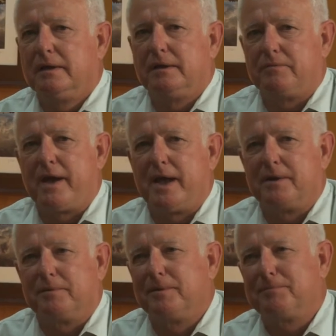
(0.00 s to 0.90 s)
if I had
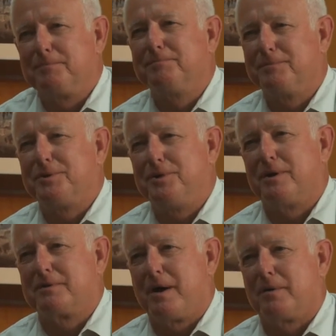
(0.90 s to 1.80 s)
a
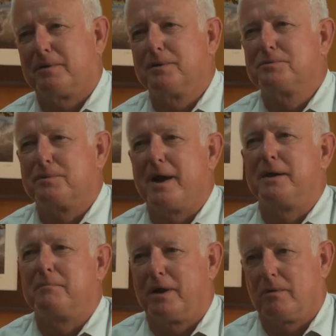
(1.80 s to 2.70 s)
young daughter who was
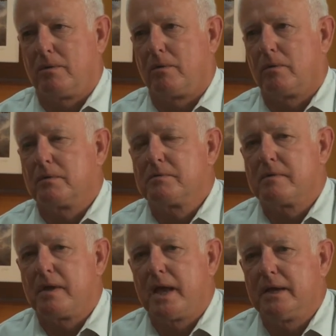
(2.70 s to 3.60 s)
riding a barrel horse,
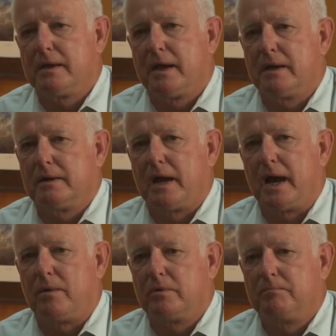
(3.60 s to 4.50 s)

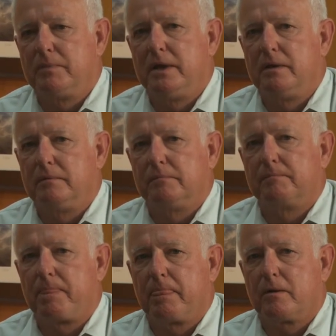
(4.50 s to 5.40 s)
I would be
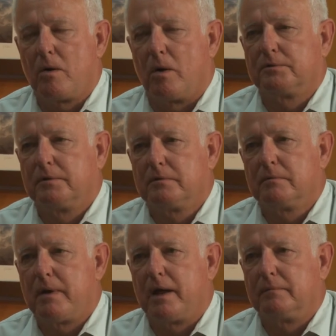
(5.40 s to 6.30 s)
cautious
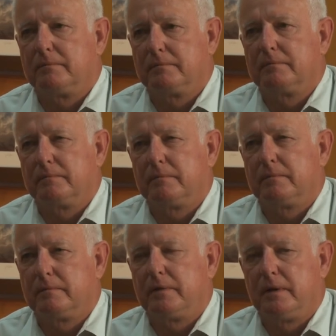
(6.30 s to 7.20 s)
about
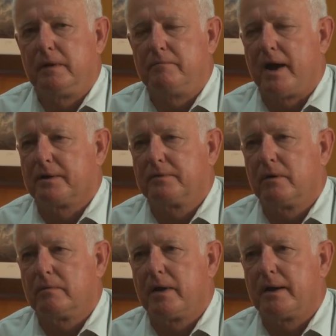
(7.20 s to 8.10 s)
advising
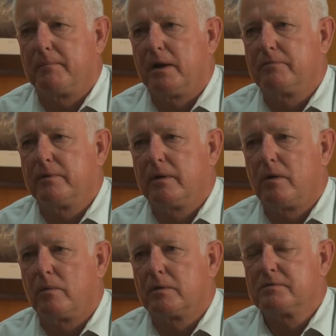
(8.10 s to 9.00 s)
her to ride a barefooted
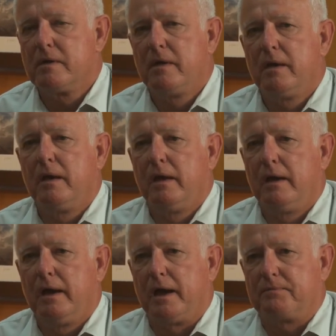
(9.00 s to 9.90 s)
horse.
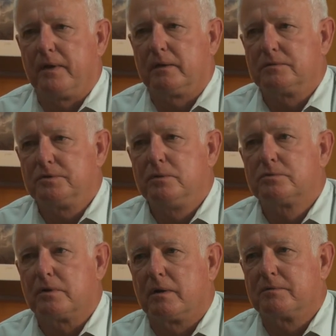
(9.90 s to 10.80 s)
I think a shoe
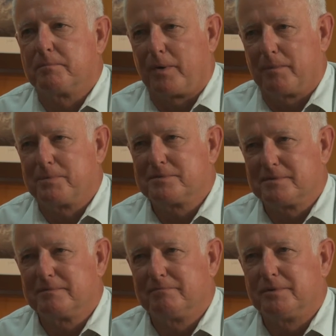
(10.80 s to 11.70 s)
serves a purpose,
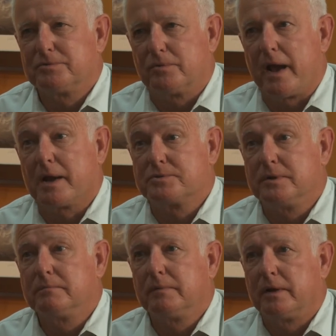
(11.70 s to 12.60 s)
and it's
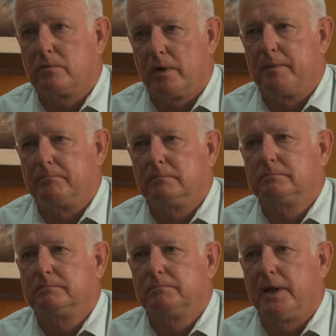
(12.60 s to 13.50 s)
traction and grip,
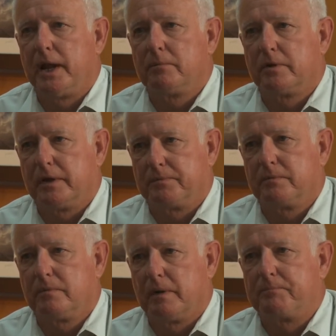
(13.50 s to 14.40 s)
being able to
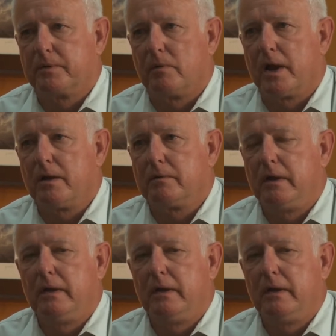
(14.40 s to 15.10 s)
grip the ground,